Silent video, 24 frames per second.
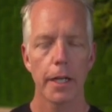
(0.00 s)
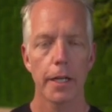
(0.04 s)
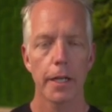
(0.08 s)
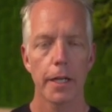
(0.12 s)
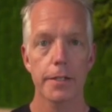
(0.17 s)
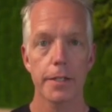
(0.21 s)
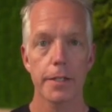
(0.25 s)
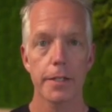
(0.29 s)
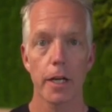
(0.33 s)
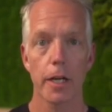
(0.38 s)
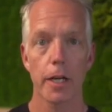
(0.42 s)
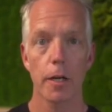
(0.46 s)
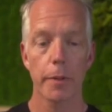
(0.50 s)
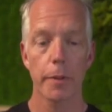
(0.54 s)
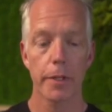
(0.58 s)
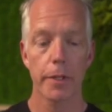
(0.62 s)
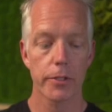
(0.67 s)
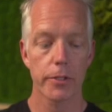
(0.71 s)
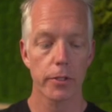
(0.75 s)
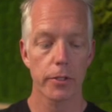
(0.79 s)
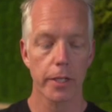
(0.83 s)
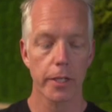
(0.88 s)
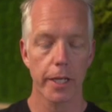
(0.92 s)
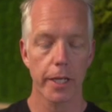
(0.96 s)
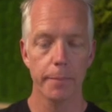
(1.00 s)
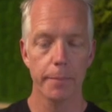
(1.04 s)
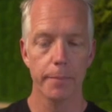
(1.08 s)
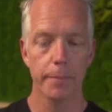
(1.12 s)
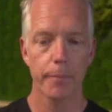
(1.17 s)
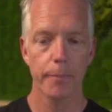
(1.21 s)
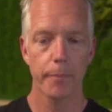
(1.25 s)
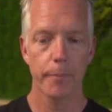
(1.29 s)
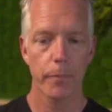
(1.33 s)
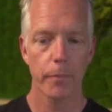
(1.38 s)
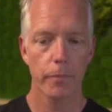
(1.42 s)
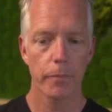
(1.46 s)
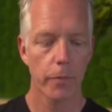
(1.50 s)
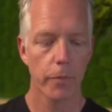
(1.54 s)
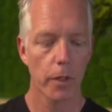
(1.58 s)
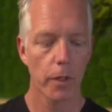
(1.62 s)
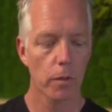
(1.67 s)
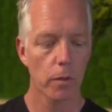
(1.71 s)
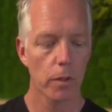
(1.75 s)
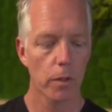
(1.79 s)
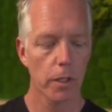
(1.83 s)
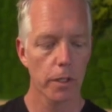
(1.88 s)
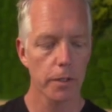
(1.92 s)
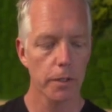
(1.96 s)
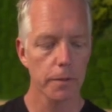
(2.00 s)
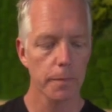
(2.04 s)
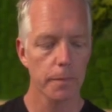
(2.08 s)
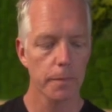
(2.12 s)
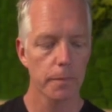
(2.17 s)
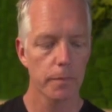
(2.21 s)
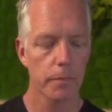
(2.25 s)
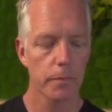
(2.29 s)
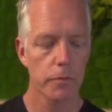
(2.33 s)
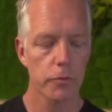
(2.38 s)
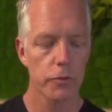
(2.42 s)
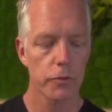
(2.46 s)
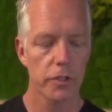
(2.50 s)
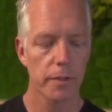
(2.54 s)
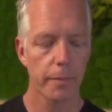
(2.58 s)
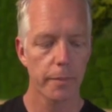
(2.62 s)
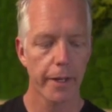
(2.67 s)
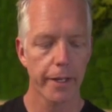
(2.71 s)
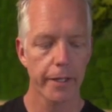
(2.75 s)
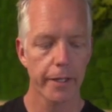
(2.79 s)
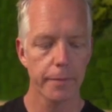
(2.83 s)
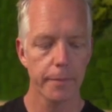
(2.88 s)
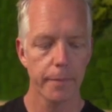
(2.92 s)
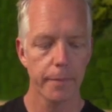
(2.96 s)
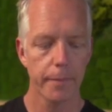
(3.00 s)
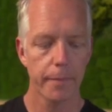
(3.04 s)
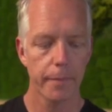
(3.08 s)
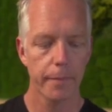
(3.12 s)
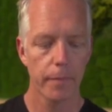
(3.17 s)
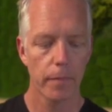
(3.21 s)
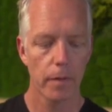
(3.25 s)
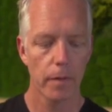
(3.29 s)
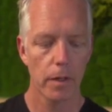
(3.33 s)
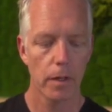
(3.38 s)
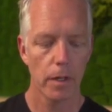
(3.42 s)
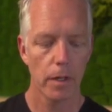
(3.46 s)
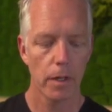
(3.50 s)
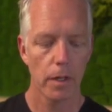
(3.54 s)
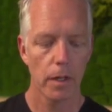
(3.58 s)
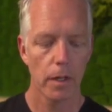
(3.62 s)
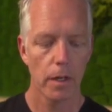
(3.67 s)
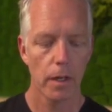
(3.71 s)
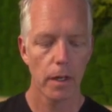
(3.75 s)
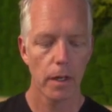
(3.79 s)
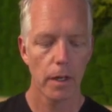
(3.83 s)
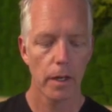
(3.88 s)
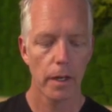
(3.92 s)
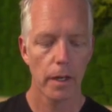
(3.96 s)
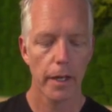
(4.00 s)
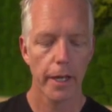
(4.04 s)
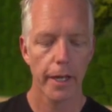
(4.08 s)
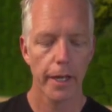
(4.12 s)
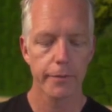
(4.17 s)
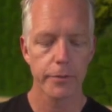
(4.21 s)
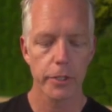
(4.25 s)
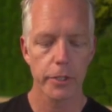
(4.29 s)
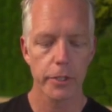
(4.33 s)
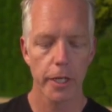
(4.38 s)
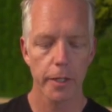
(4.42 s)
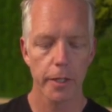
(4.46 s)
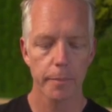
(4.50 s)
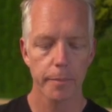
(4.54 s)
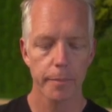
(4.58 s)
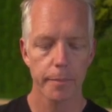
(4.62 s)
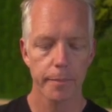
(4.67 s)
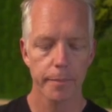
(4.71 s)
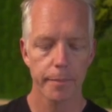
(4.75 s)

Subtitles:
Here's that arpeggio, okay? Follow along. G minor, F sharp,